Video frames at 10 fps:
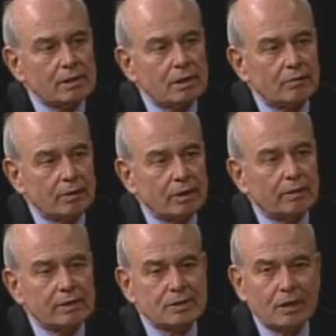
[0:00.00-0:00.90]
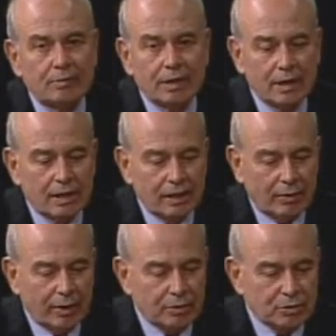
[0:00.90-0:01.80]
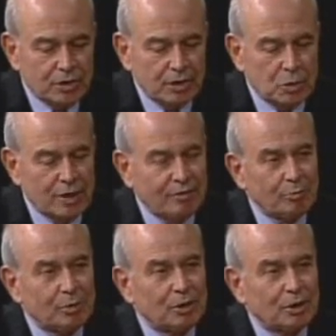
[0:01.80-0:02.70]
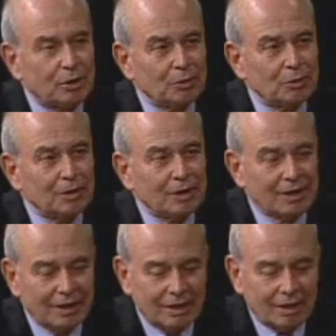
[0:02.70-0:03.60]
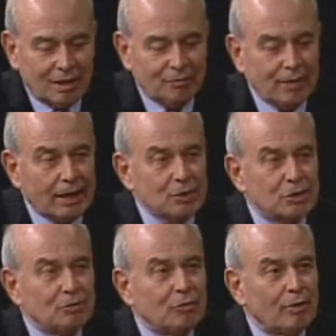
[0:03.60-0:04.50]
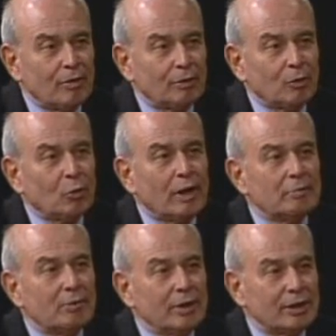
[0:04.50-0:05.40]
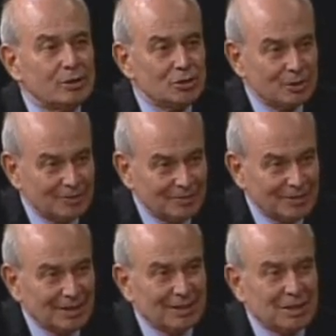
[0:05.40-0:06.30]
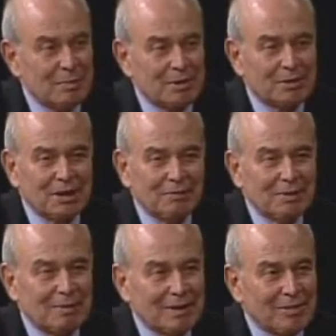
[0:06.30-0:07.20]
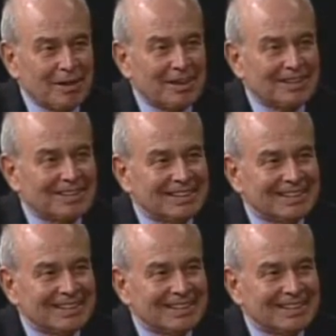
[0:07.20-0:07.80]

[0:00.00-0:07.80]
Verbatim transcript: That's lovely. That's lovely. Now I understand you have a particular affection for the Little Red Bridge. Yes. You better tell me about that.